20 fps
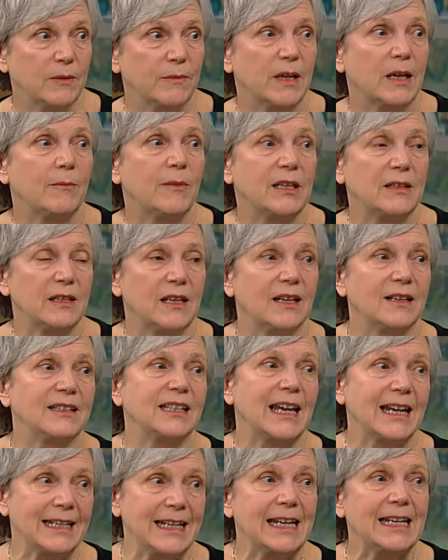Um, and the
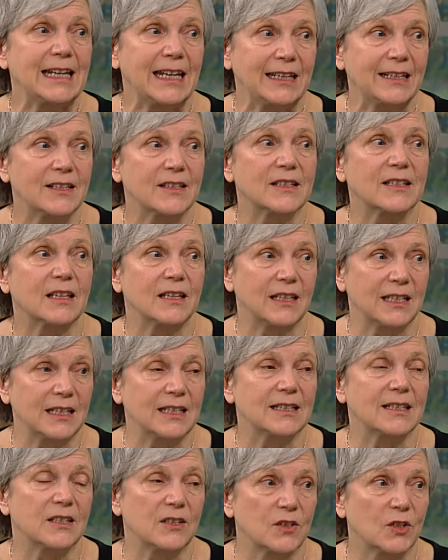988 is the
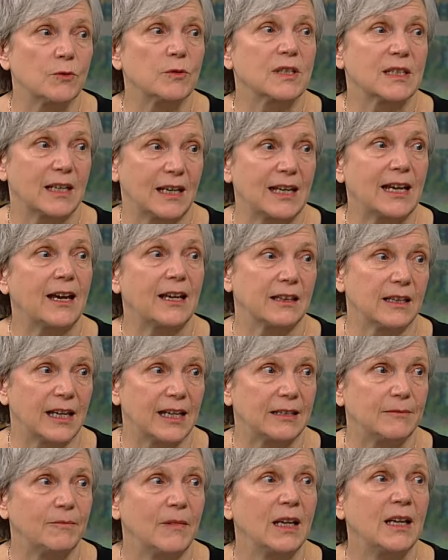is the suicide hotline,